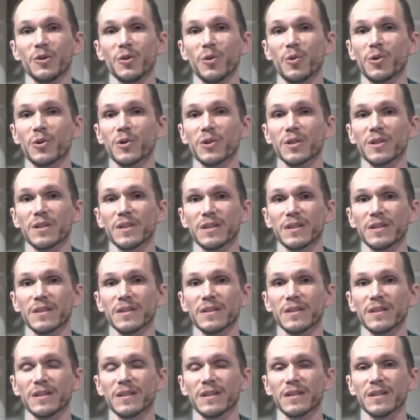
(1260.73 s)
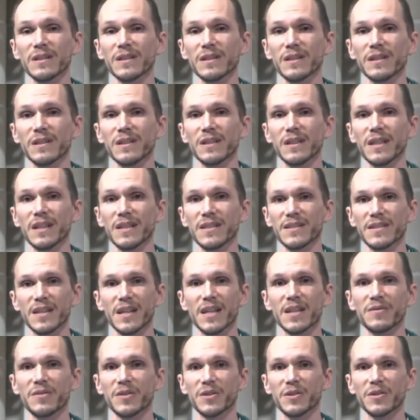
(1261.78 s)
Lord and
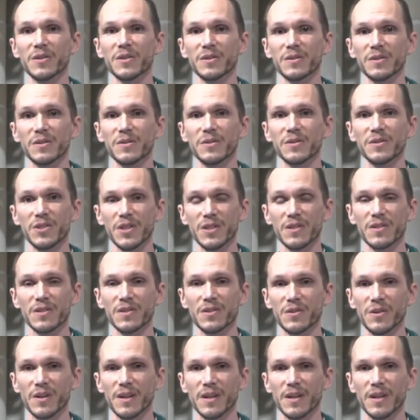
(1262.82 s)
Savior, Jesus